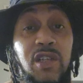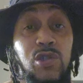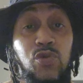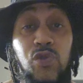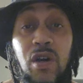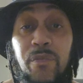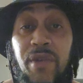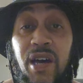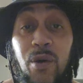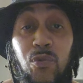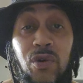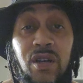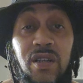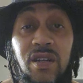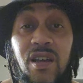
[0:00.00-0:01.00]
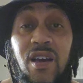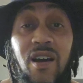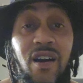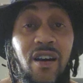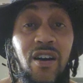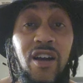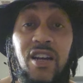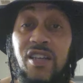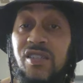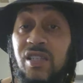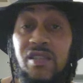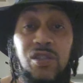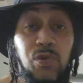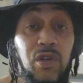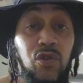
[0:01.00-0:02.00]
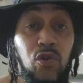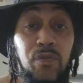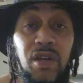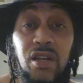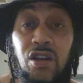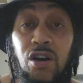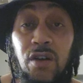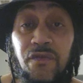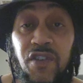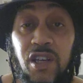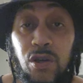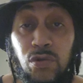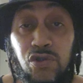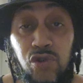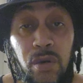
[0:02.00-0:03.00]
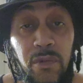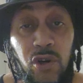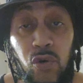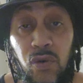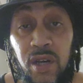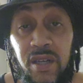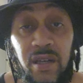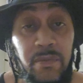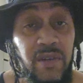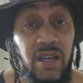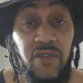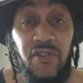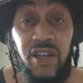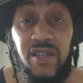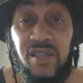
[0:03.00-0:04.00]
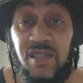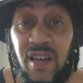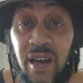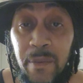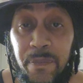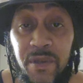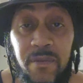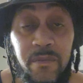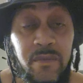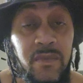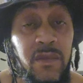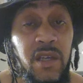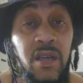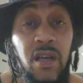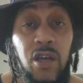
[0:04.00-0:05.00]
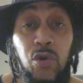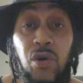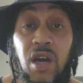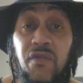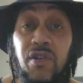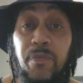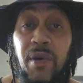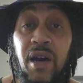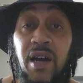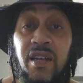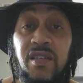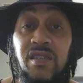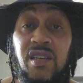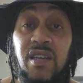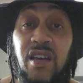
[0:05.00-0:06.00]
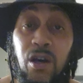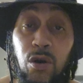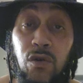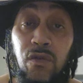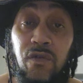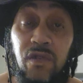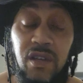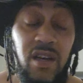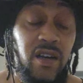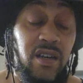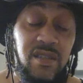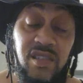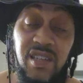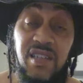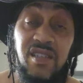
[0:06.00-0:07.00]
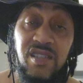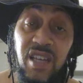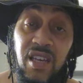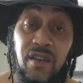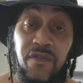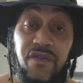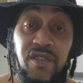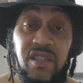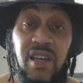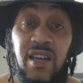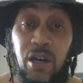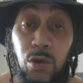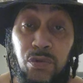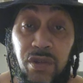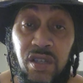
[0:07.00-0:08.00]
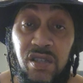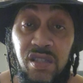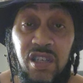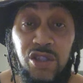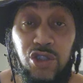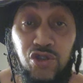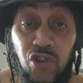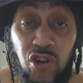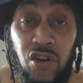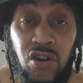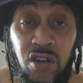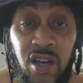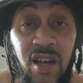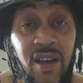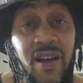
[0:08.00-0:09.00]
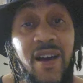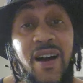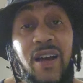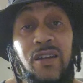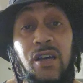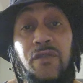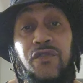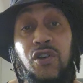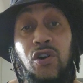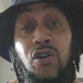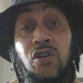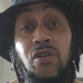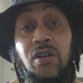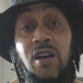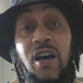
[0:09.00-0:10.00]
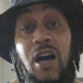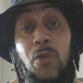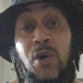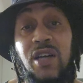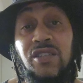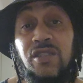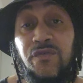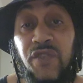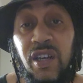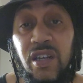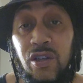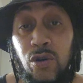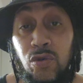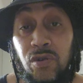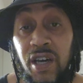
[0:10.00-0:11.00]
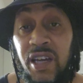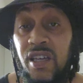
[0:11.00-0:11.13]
That's where I'm at with it. All right, I said this wasn't going to be a long video, so I'm going to go ahead and I'm going to get ready to stop it. Everybody stay safe, stay healthy, stay strong. I love y'all. I watched the video.